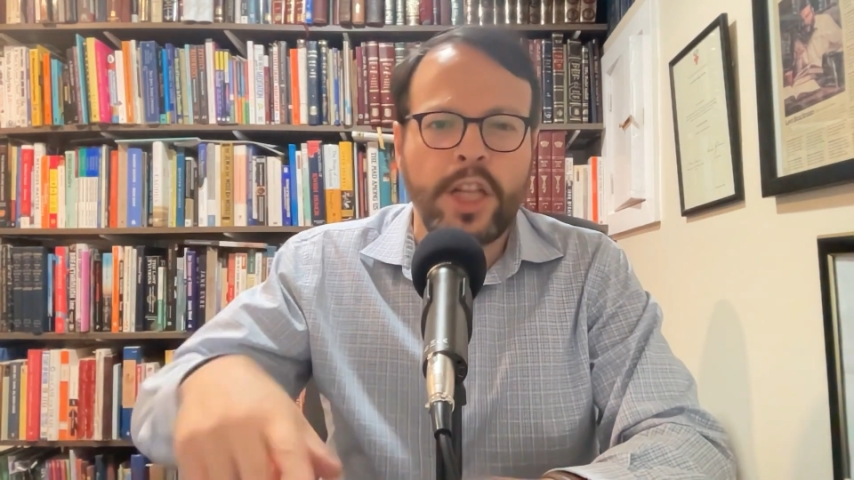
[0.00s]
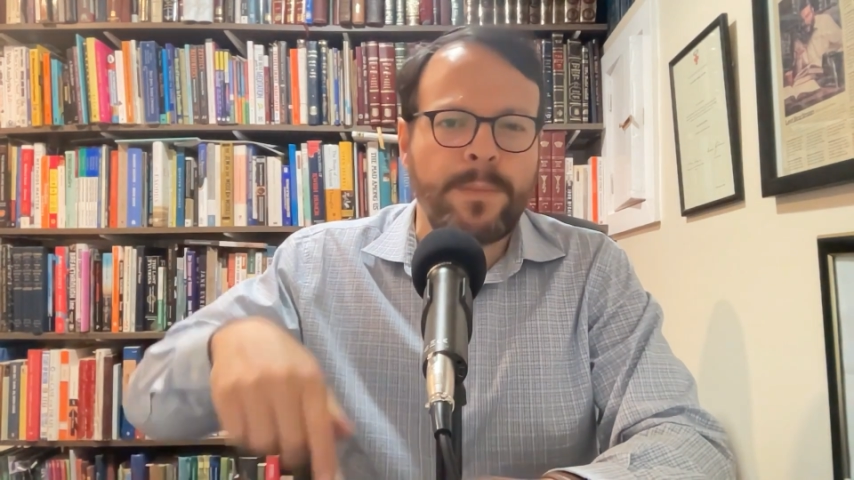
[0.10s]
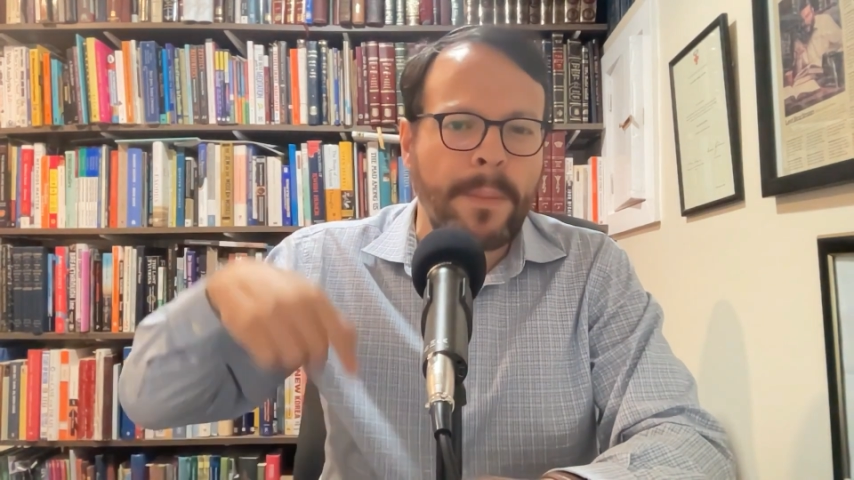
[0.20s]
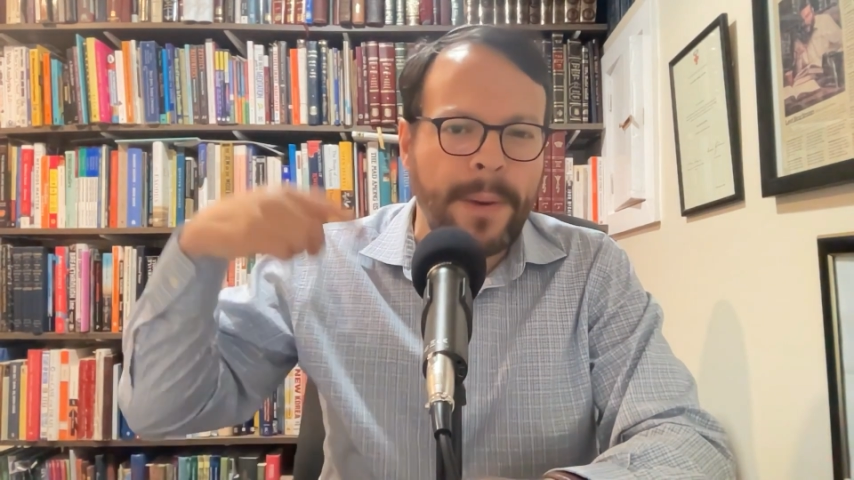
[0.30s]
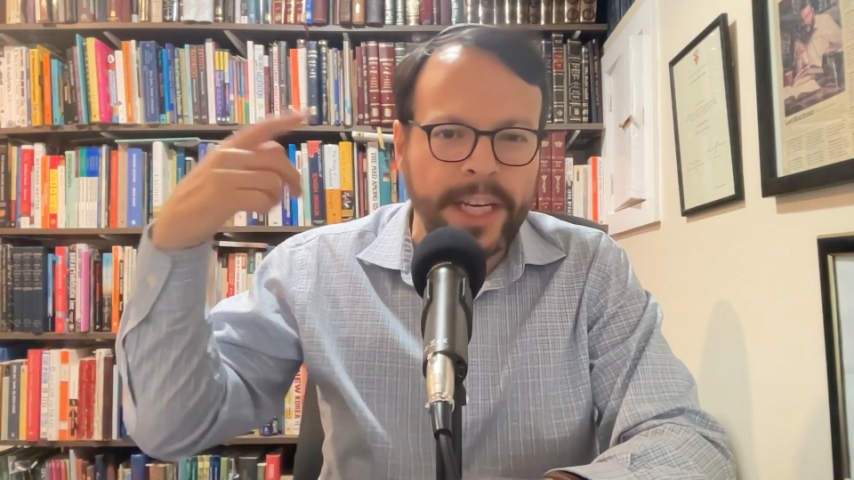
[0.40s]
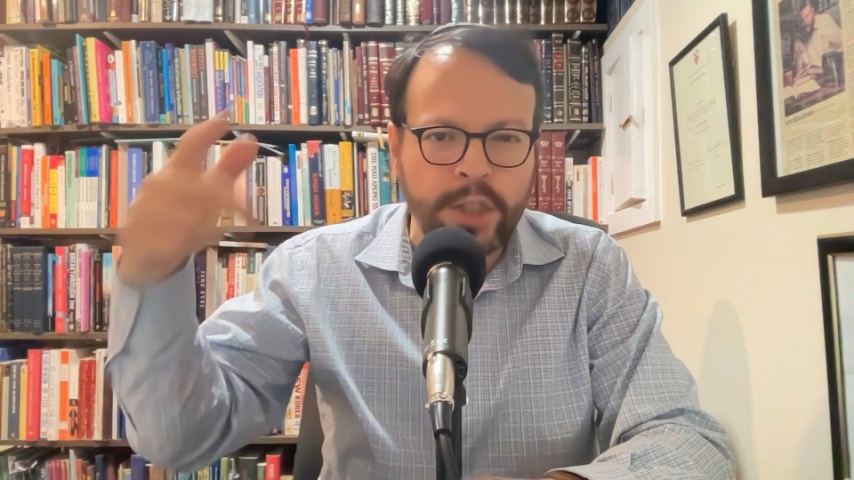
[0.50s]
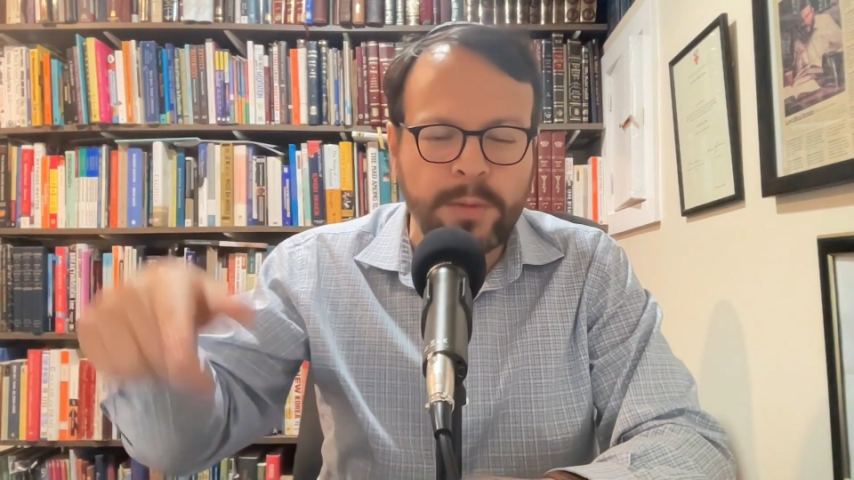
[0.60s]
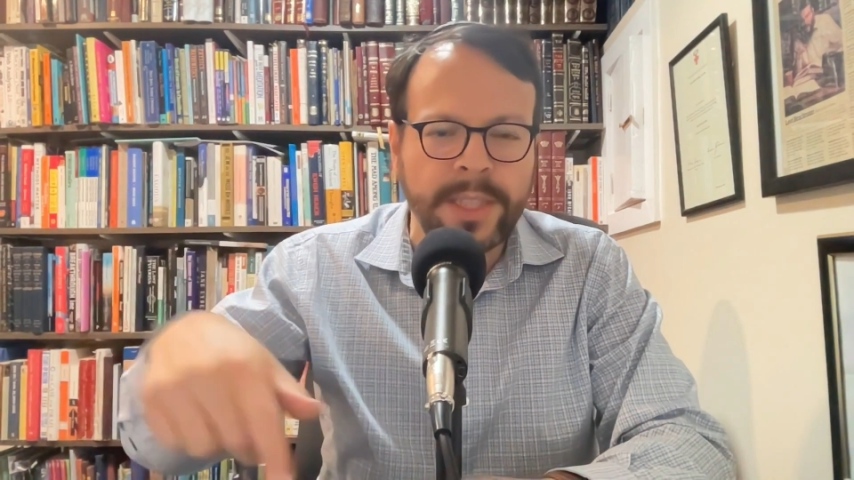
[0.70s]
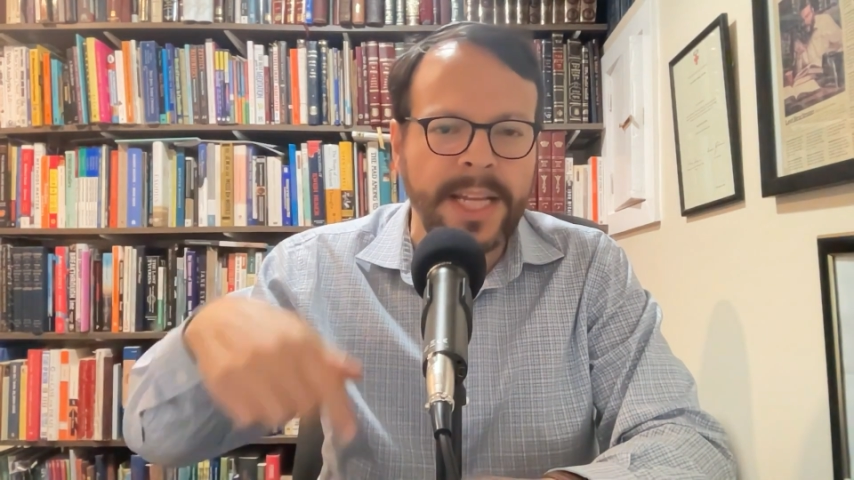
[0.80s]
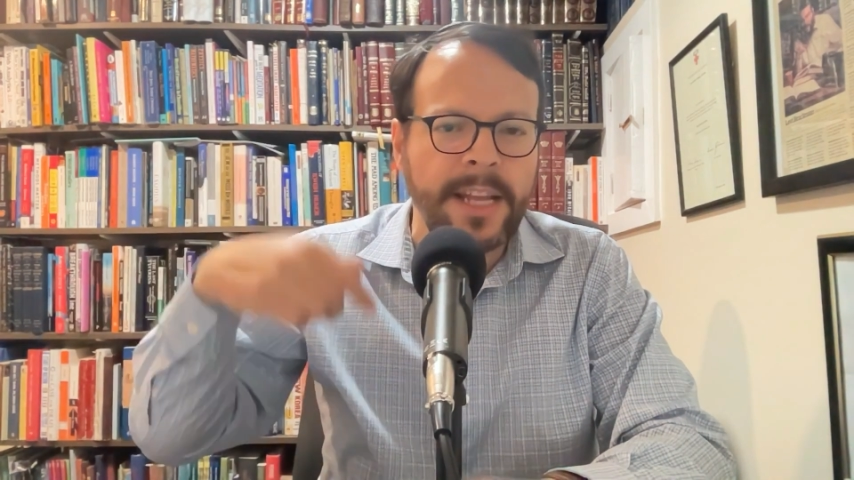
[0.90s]
perpetual
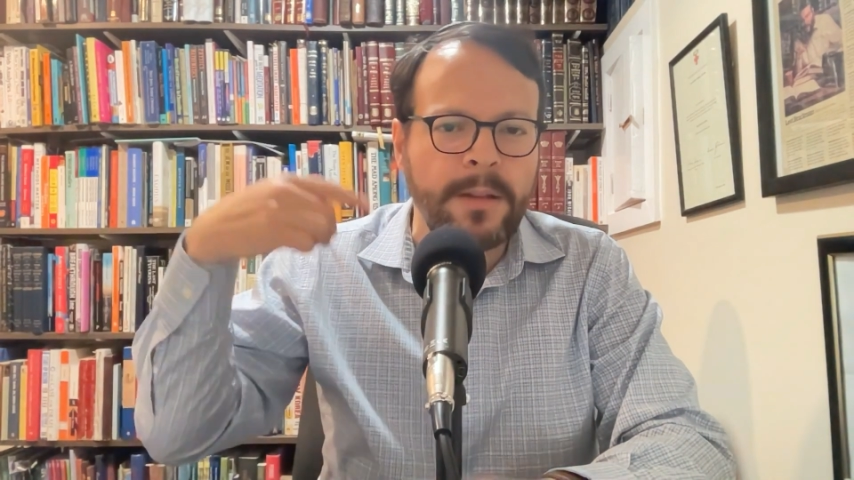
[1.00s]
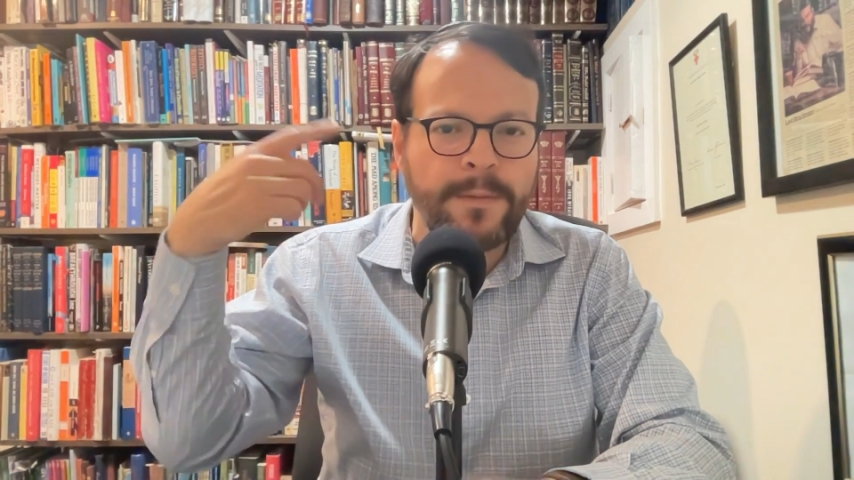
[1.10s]
cycle